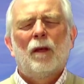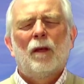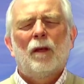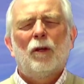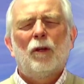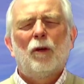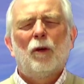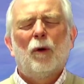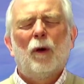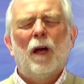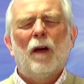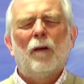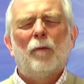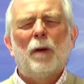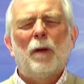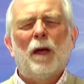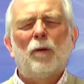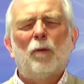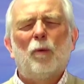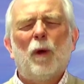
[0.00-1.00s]
You have
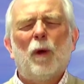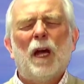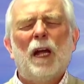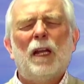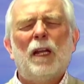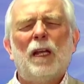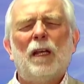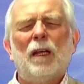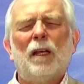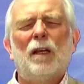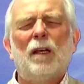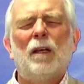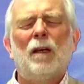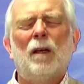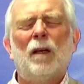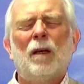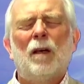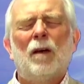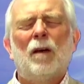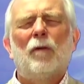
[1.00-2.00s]
been waiting
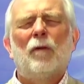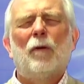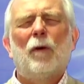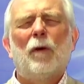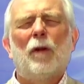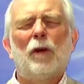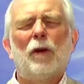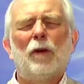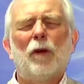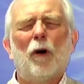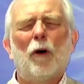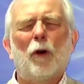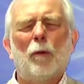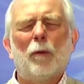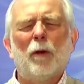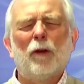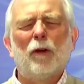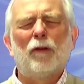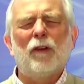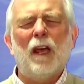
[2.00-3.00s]
for the
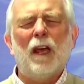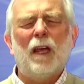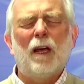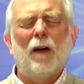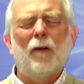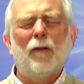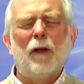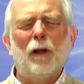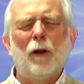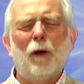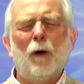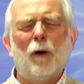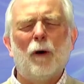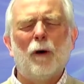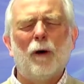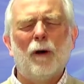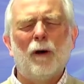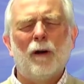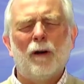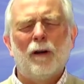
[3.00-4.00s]
notable day of the
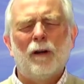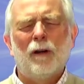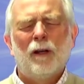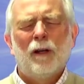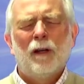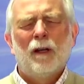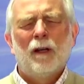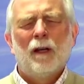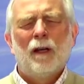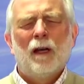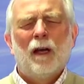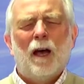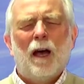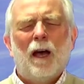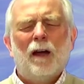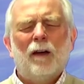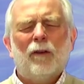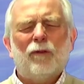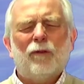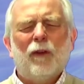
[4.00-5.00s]
Lord.
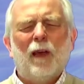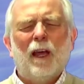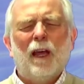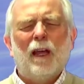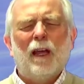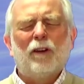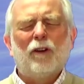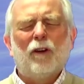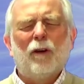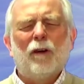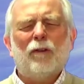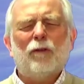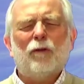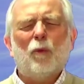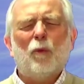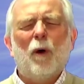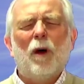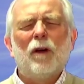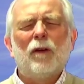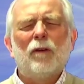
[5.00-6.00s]
I say, dearest
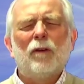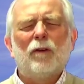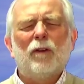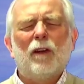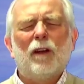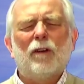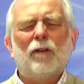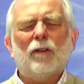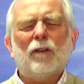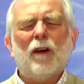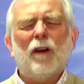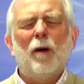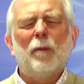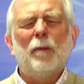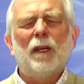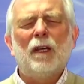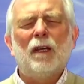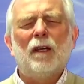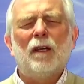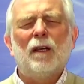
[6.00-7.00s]
ones, it is
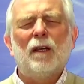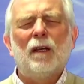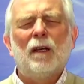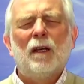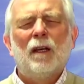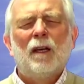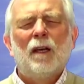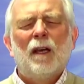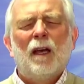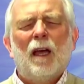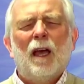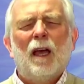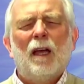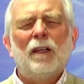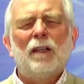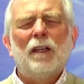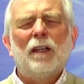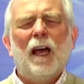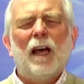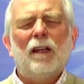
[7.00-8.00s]
coming,
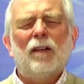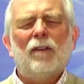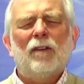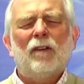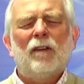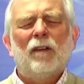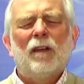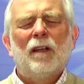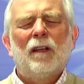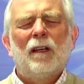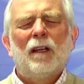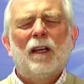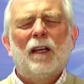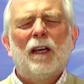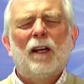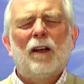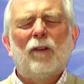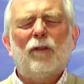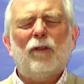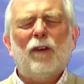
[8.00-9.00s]
and yet
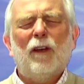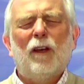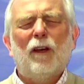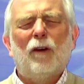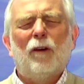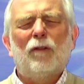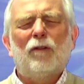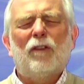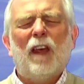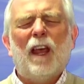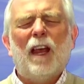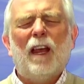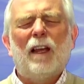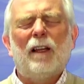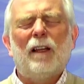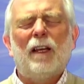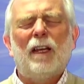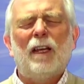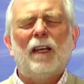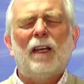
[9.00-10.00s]
it is here
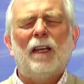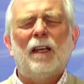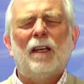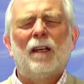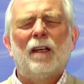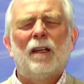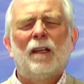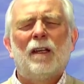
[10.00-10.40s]
daily.